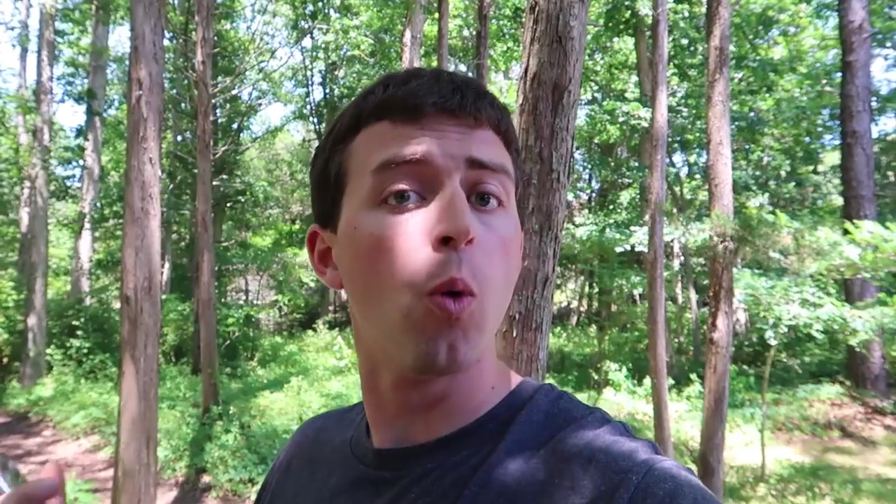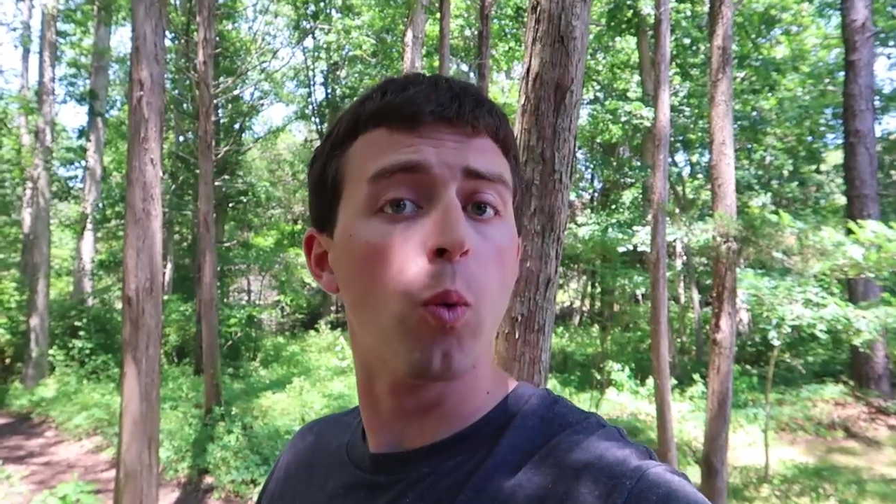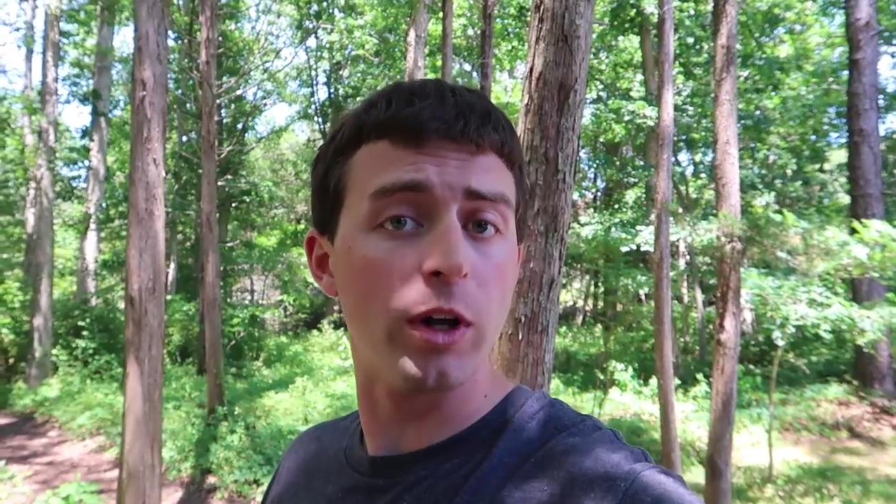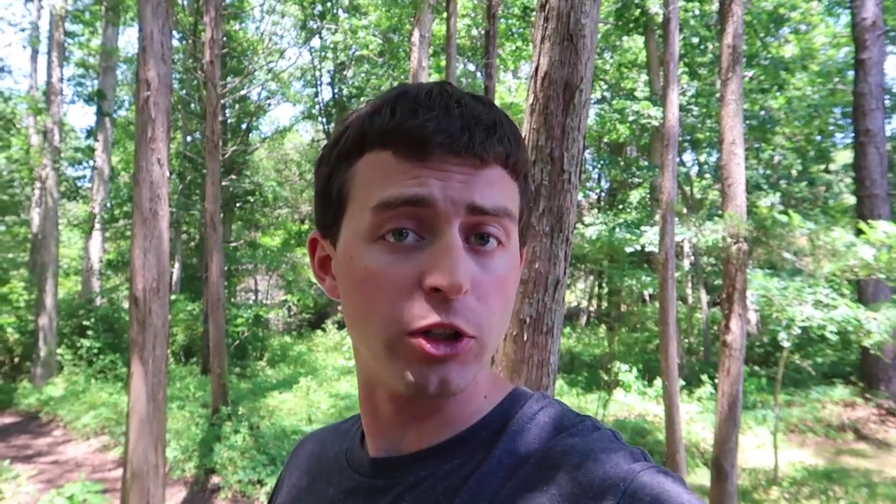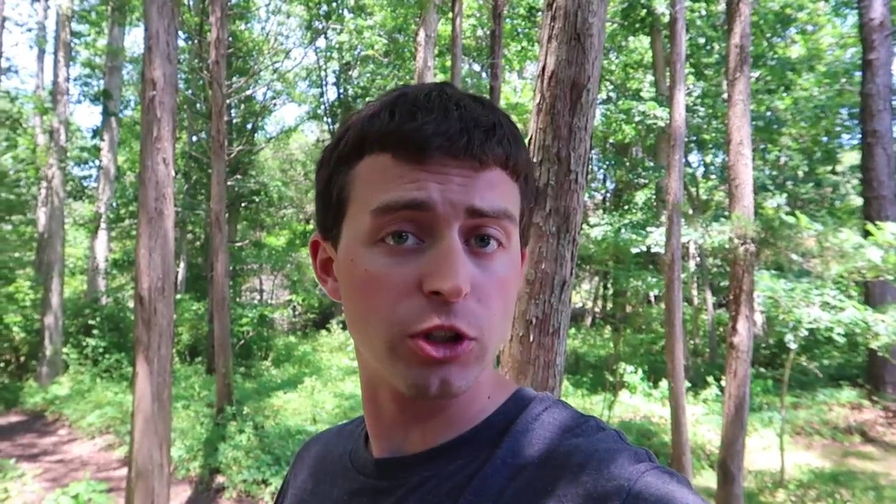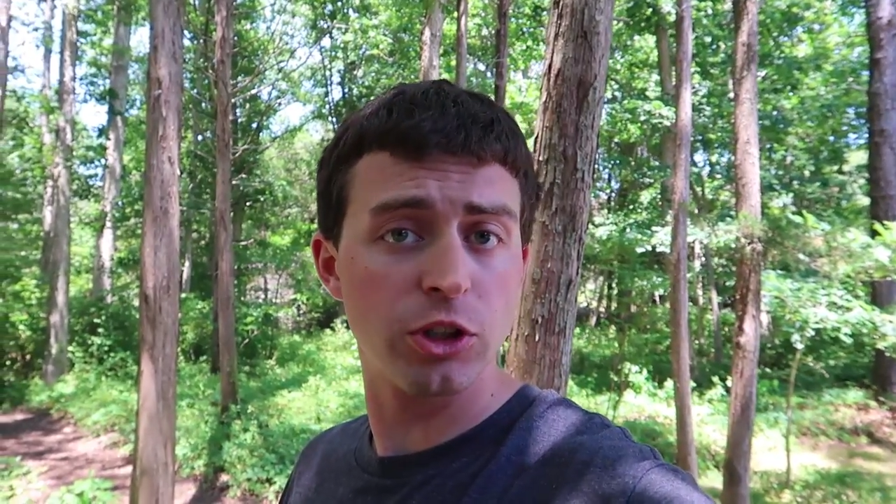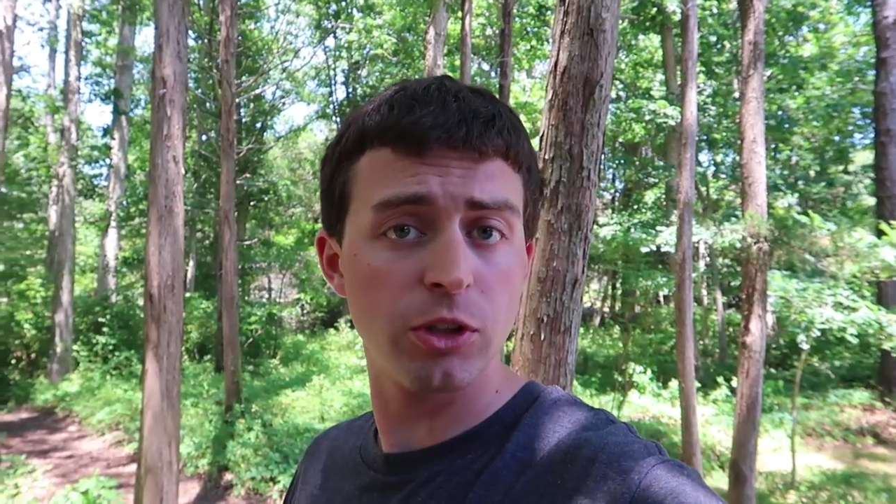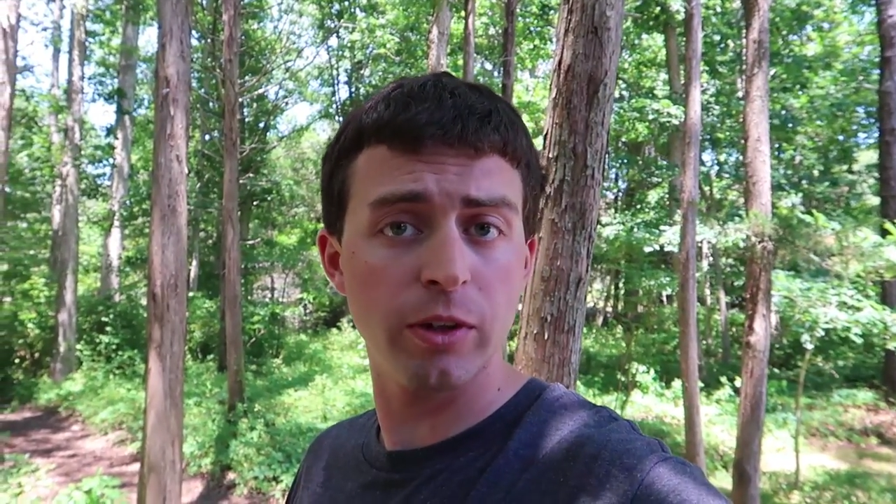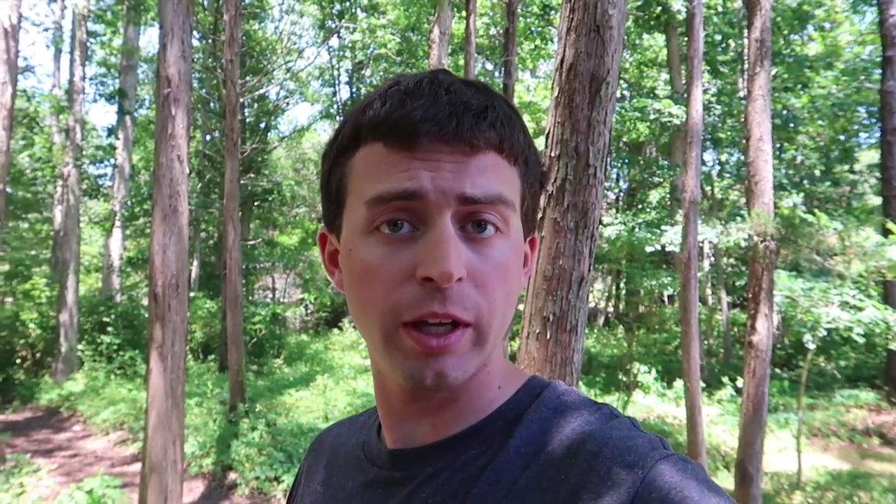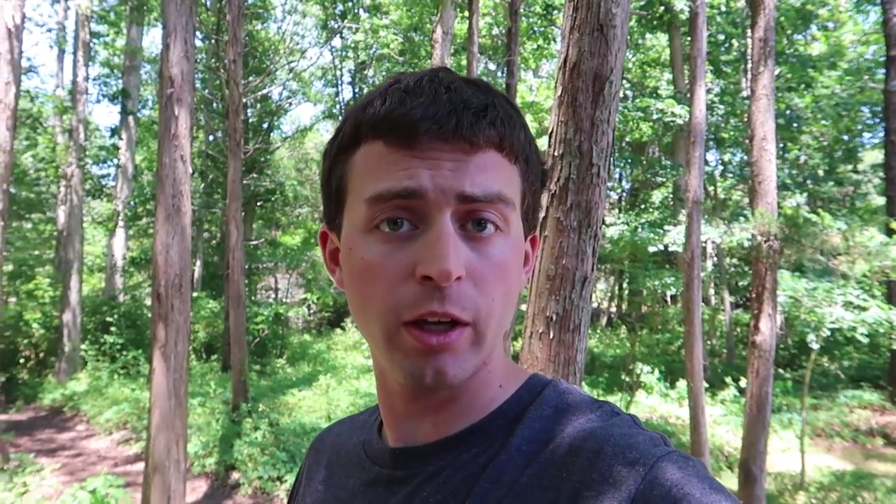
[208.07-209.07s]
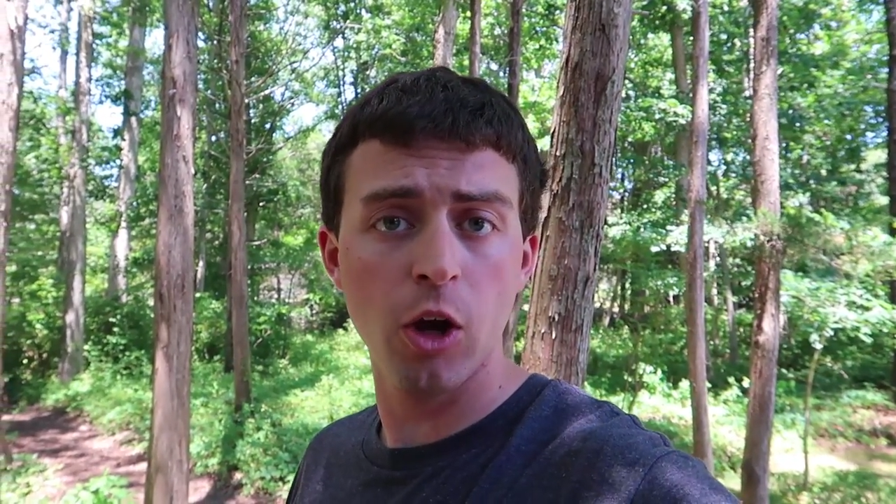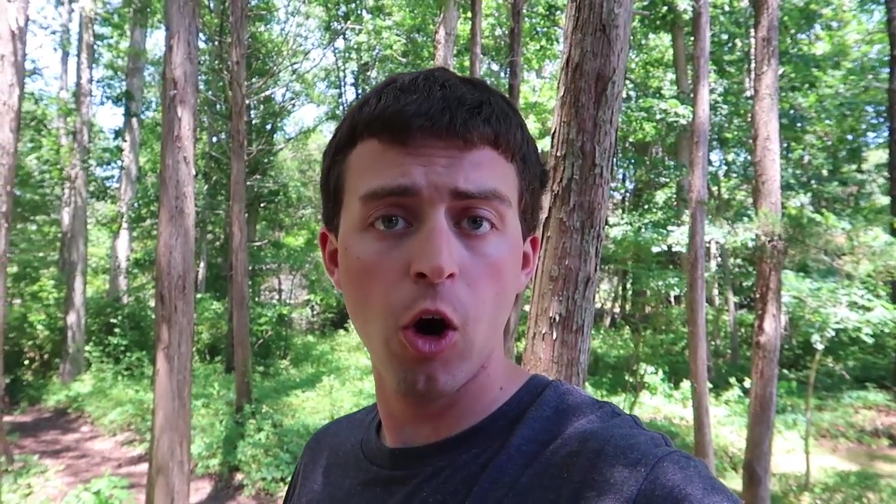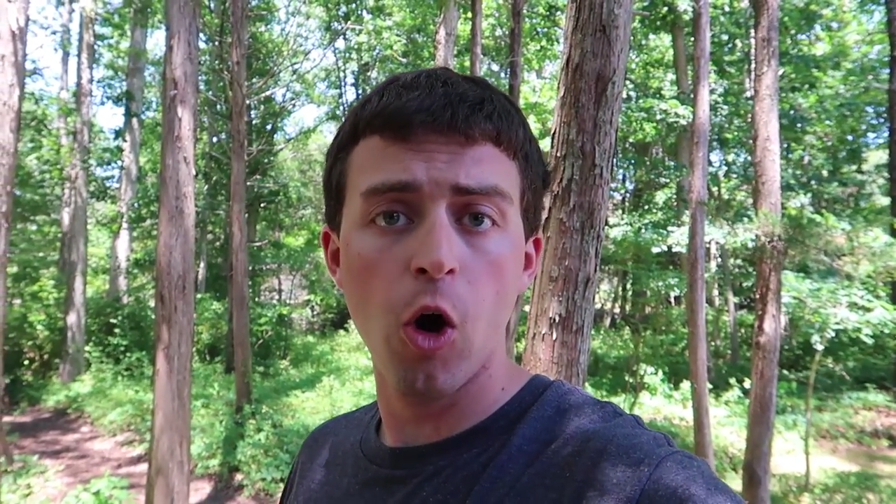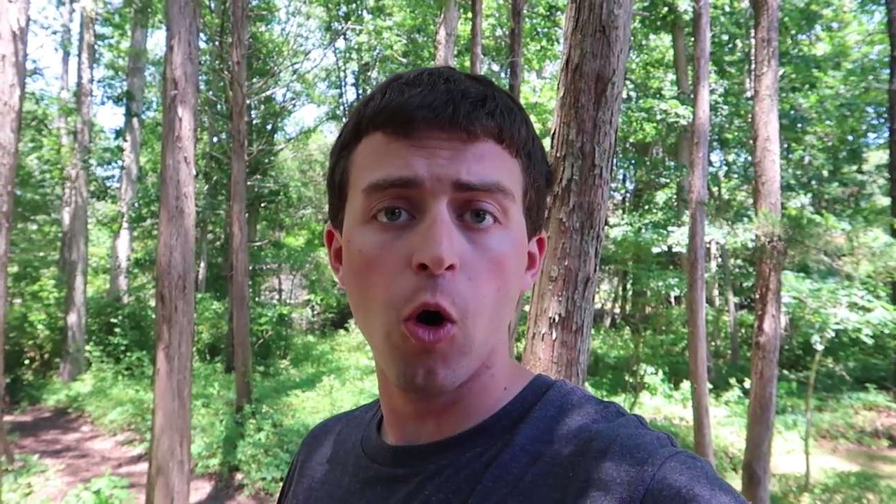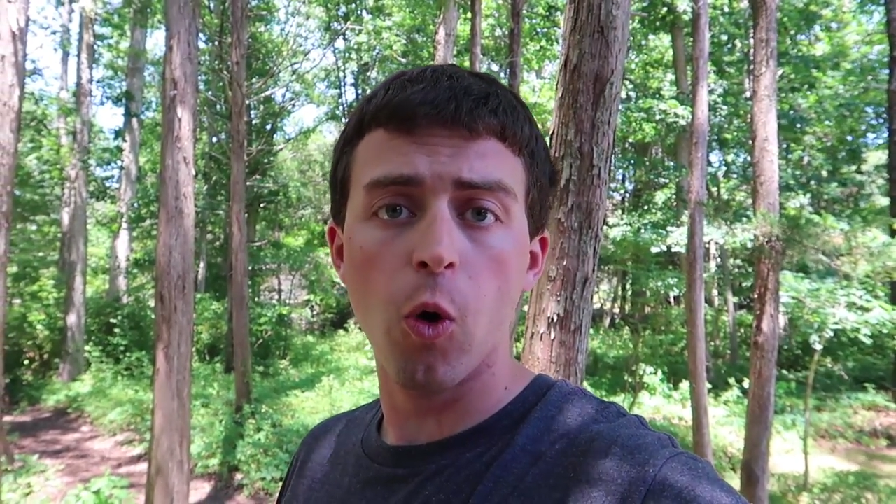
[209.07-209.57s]
when you're shooting
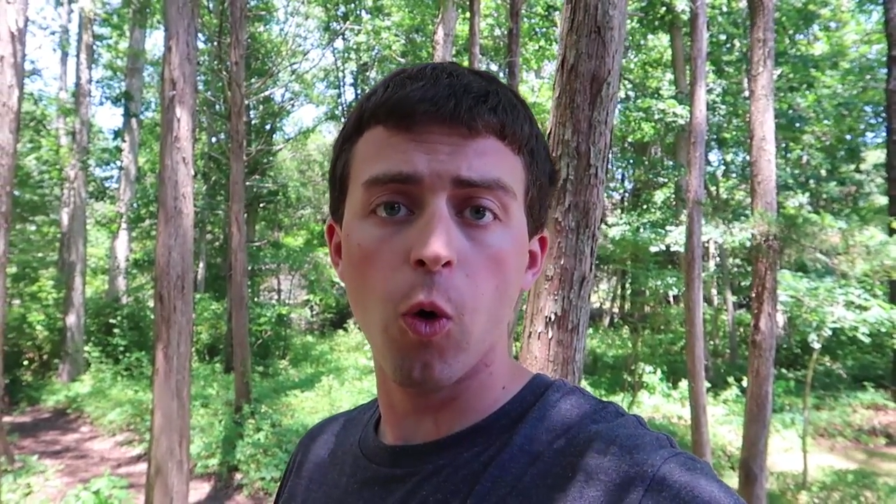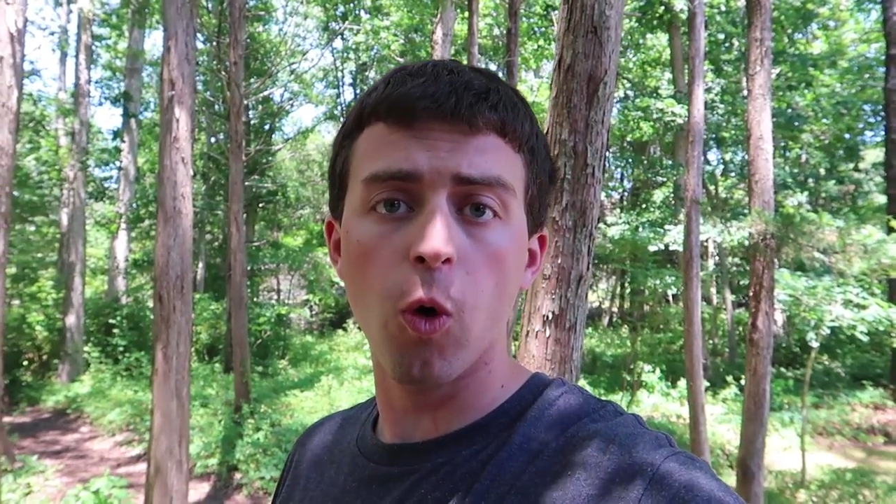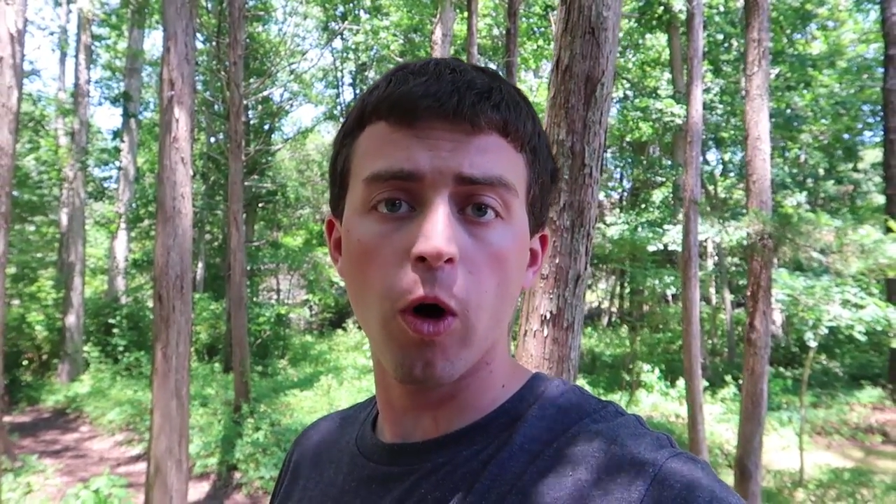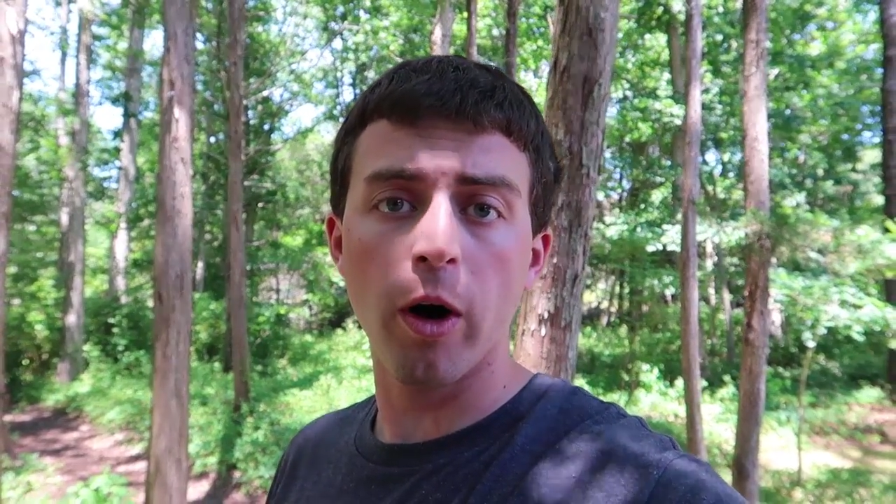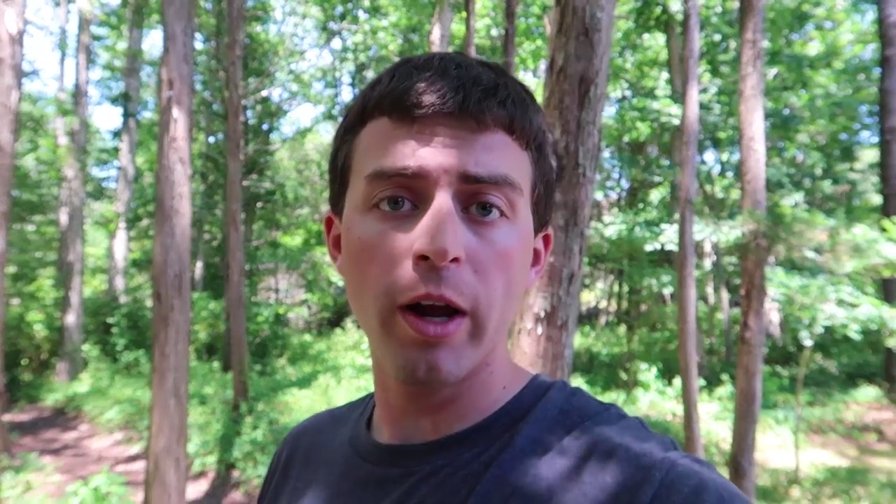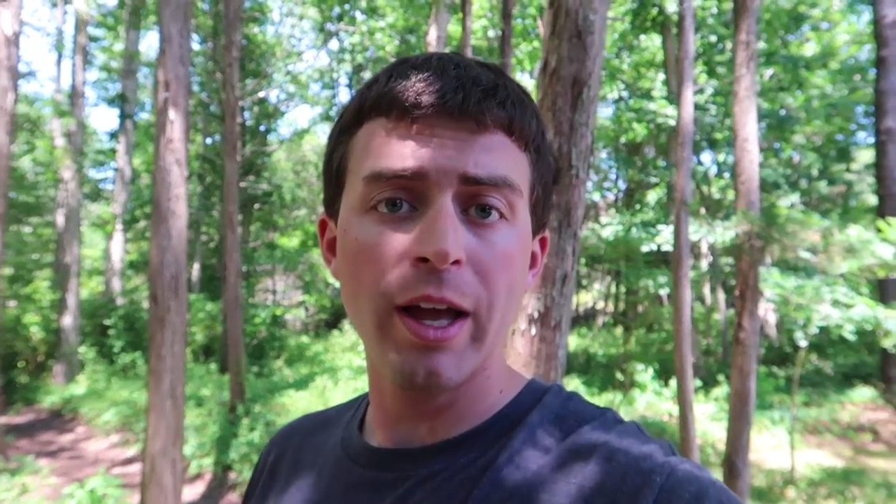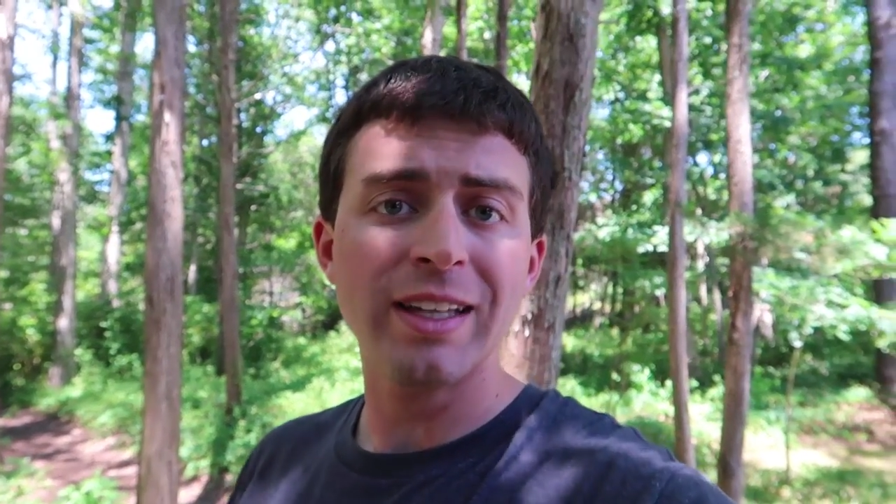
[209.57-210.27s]
or